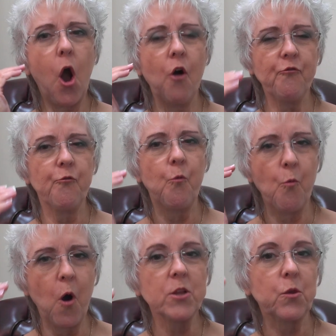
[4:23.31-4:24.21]
of
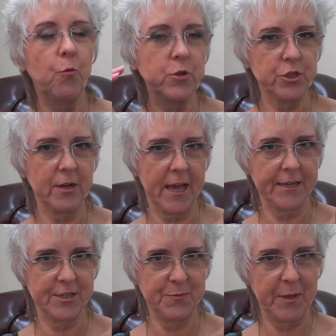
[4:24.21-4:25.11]
what would you
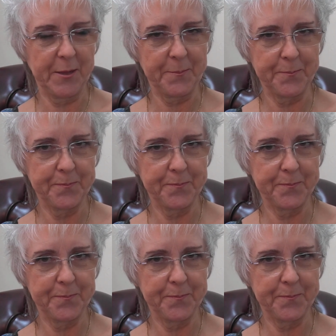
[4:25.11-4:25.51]
like to be.